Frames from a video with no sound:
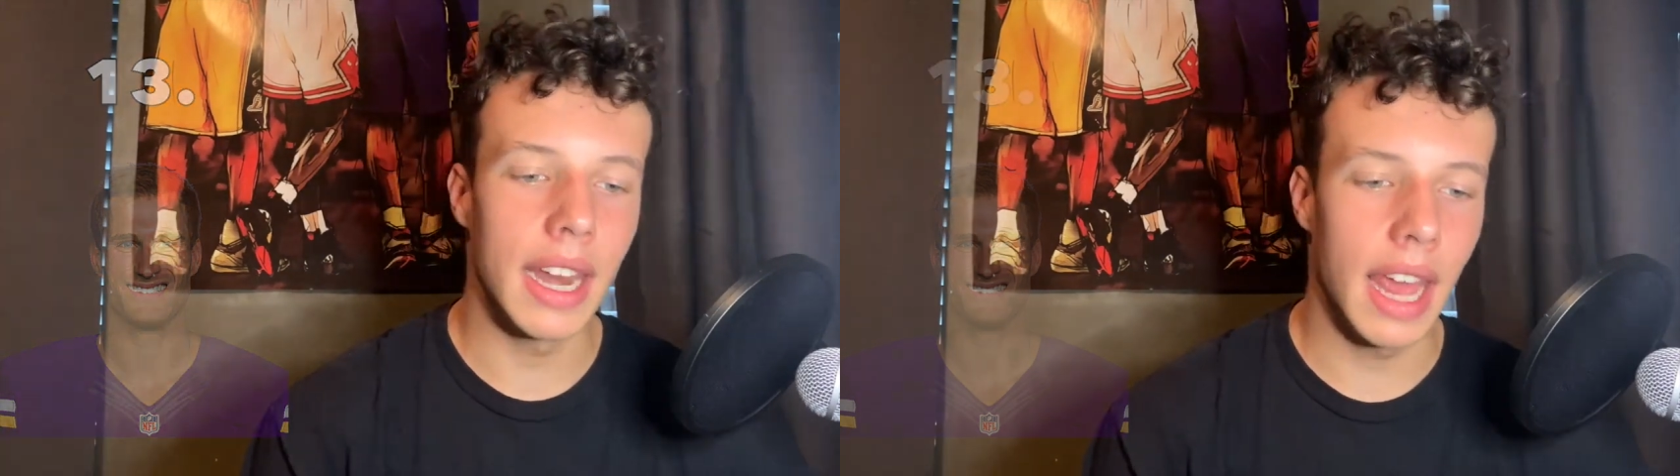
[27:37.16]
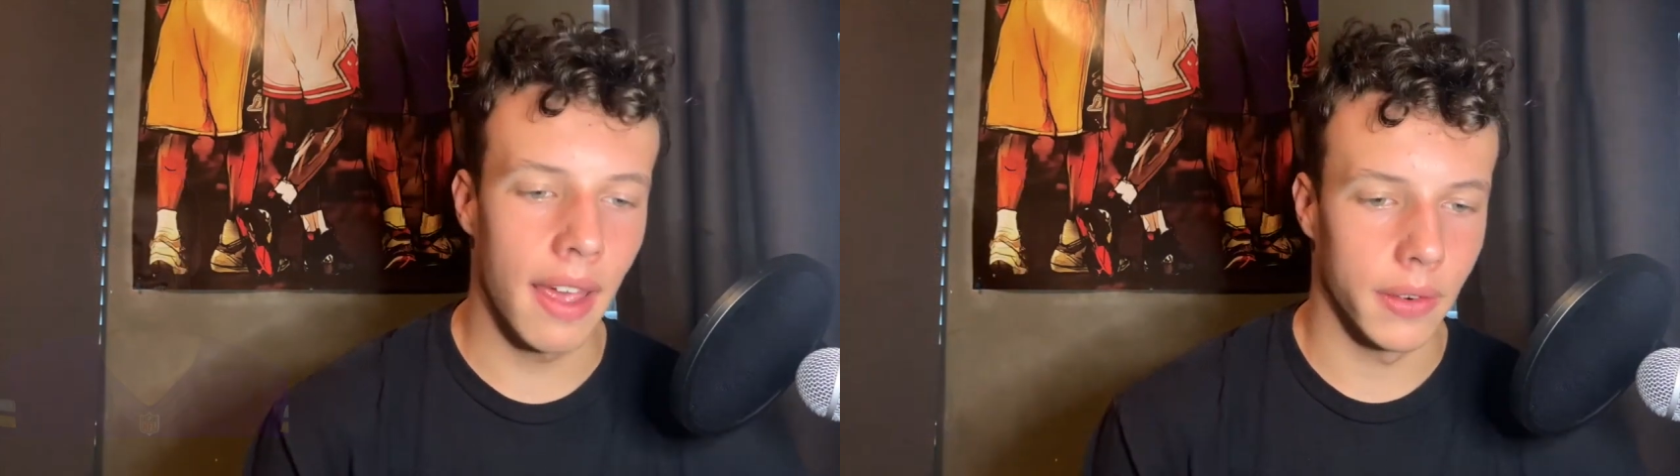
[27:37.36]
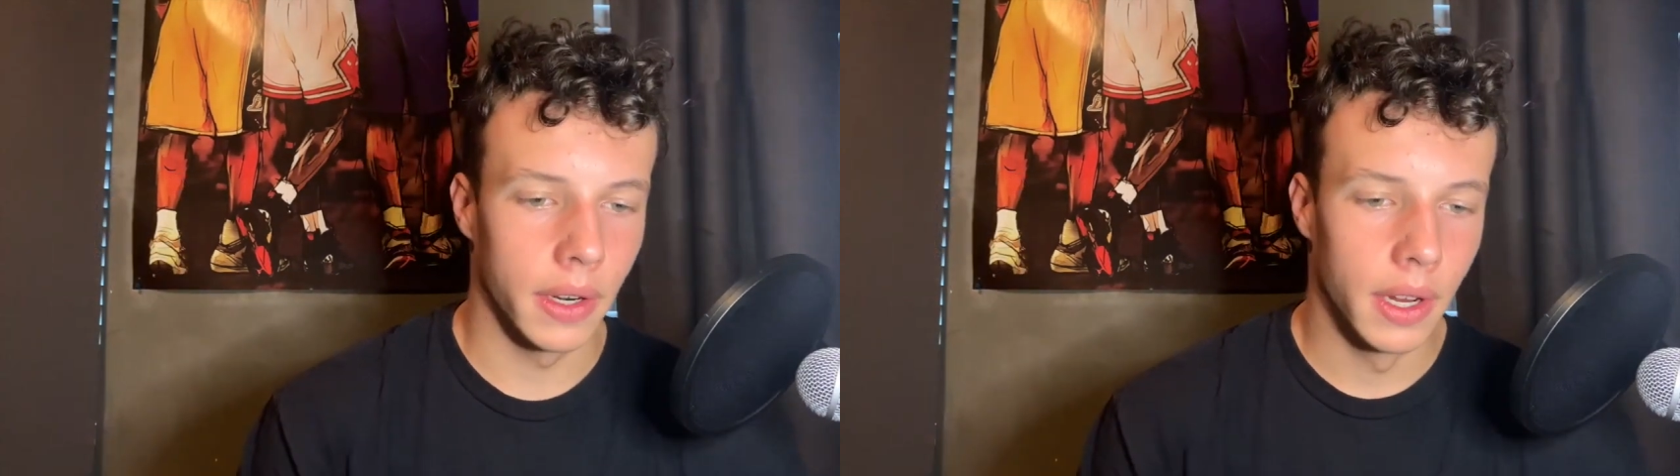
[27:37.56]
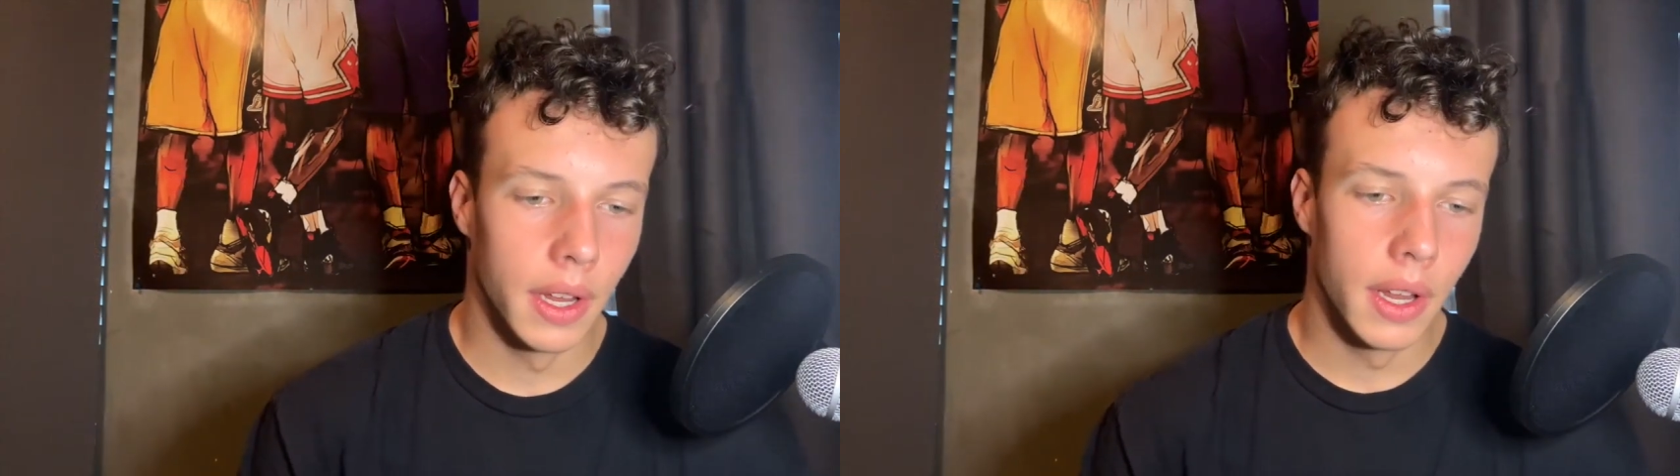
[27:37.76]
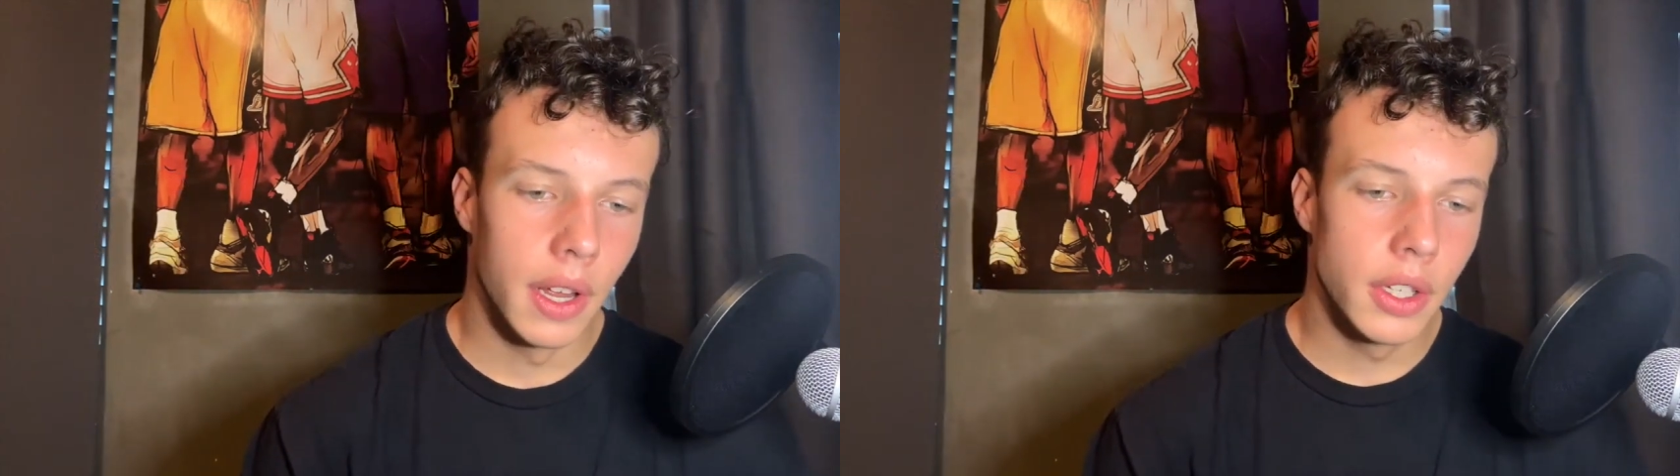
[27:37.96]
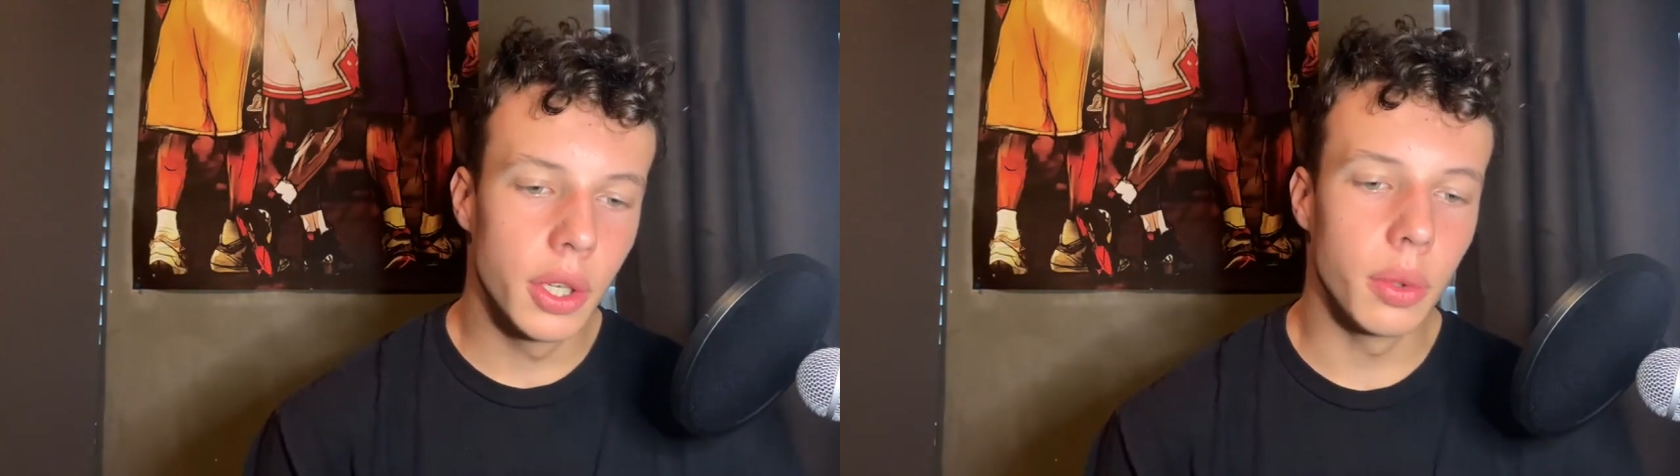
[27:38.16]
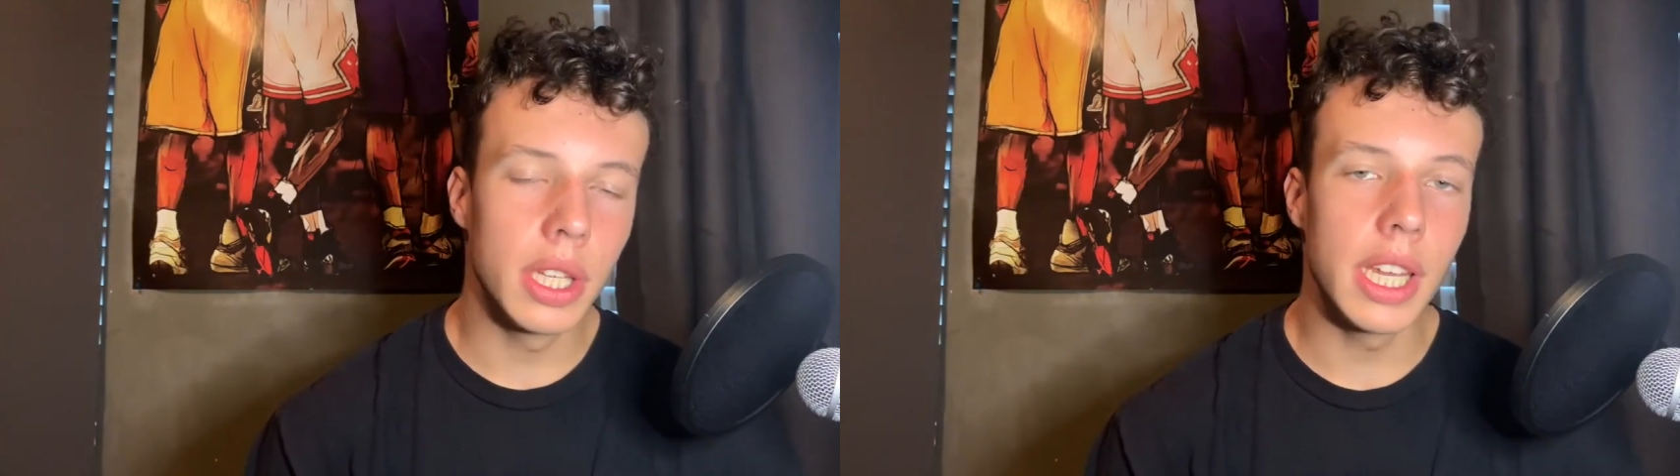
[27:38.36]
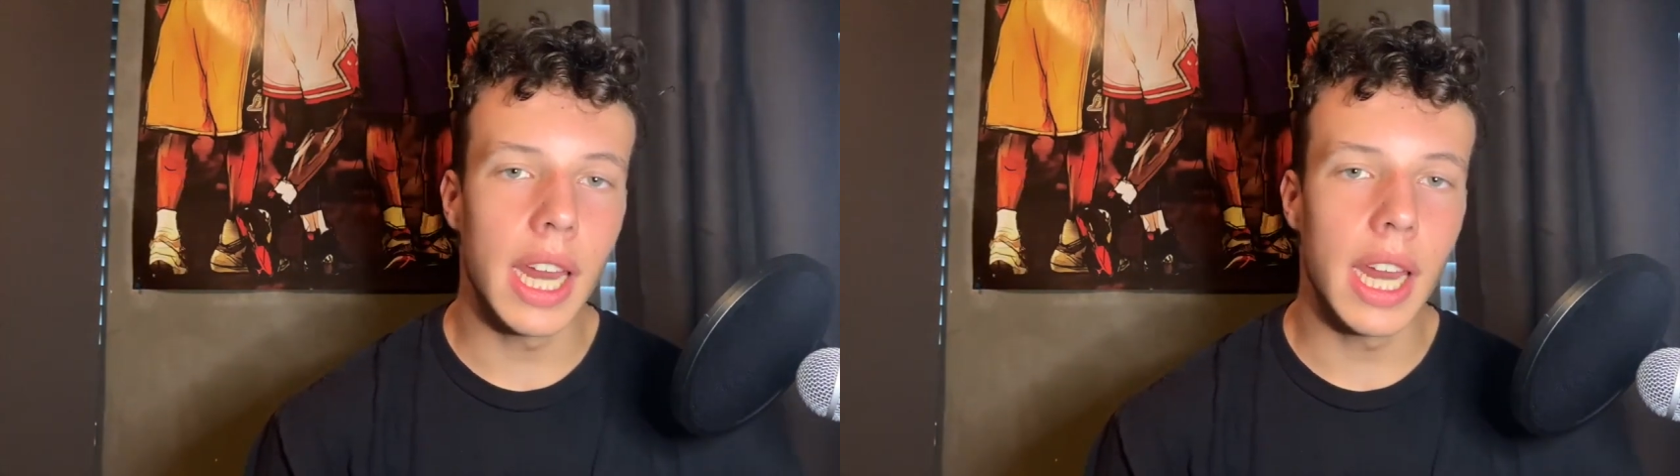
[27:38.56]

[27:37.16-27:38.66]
ever to lead